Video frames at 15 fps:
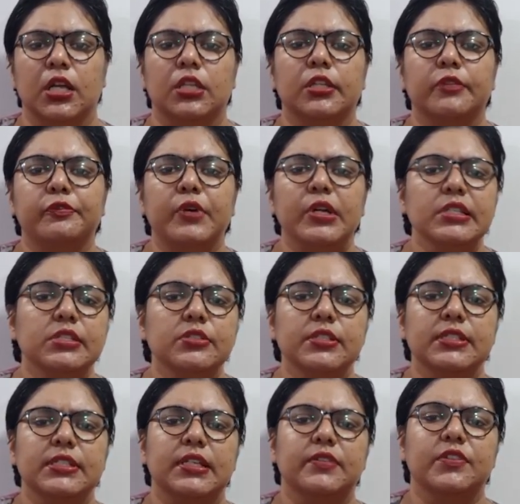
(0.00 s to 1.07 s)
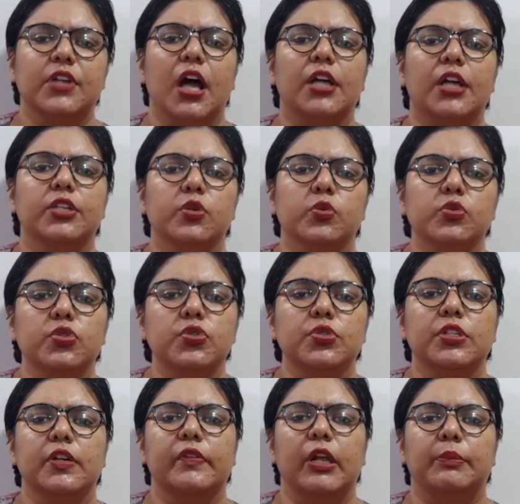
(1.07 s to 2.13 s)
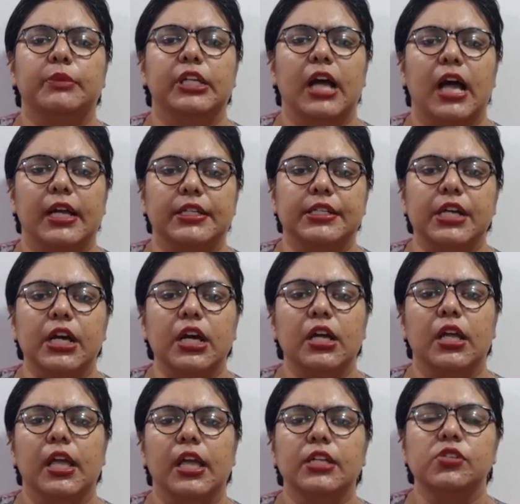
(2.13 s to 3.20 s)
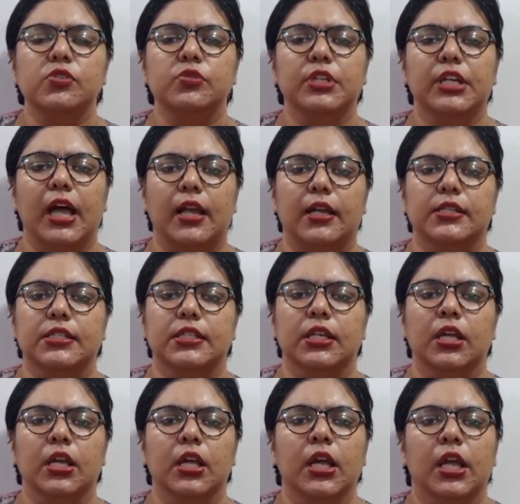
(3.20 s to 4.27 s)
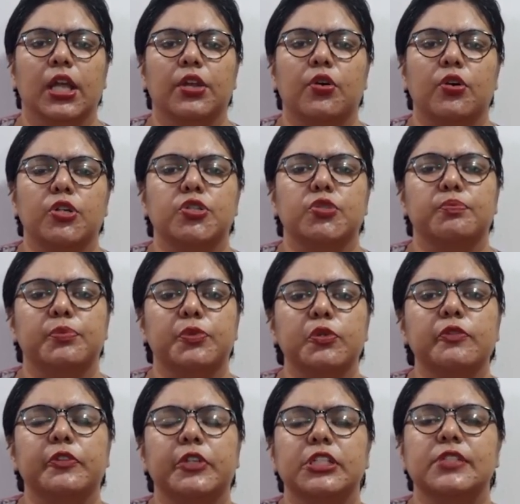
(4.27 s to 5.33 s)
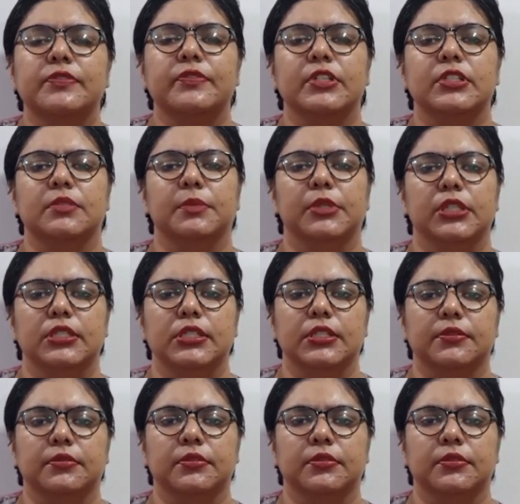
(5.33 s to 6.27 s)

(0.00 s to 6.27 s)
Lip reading: The funds received are used to develop the idea into reality in order to prove its feasibility.